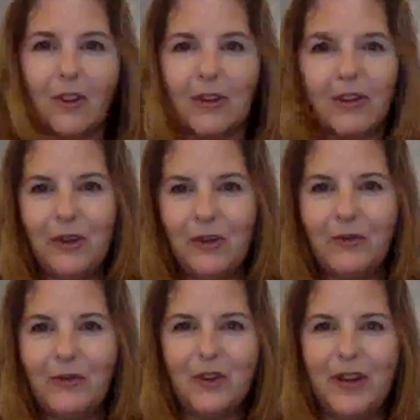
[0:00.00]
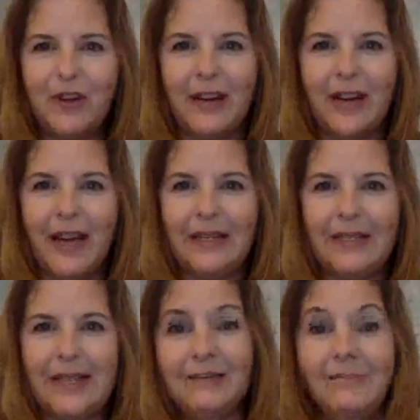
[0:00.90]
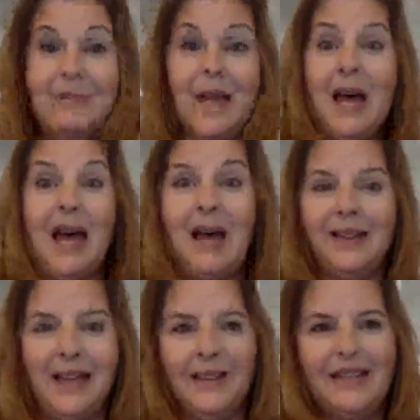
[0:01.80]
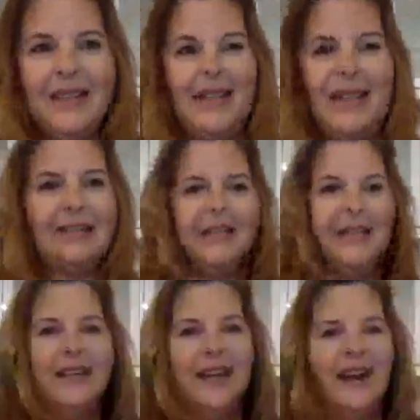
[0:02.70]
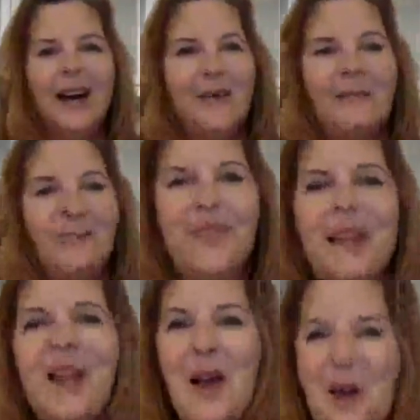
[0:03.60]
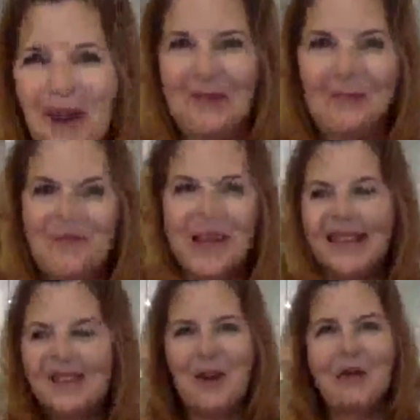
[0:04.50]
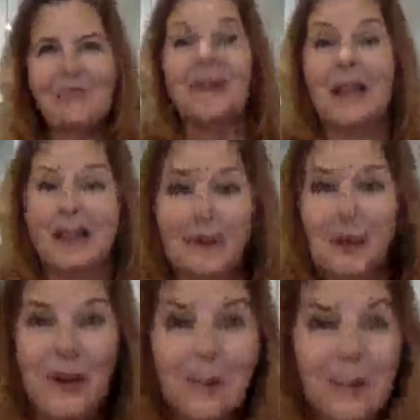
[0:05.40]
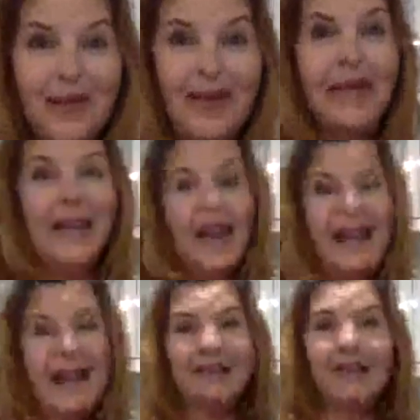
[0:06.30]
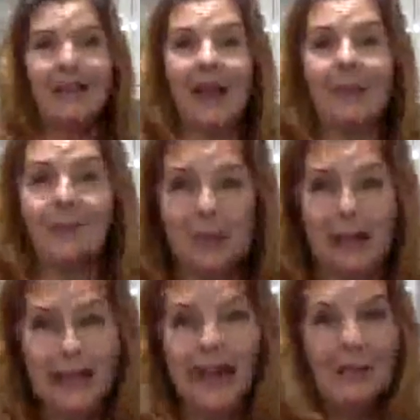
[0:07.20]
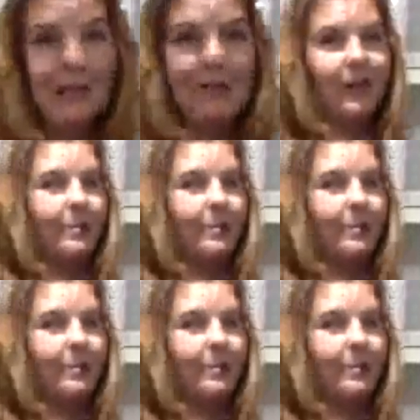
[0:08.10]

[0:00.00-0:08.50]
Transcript: look in your refrigerator again and say, ah, nothing to eat. Um, okay, so let me grab a plate and, and plate up a little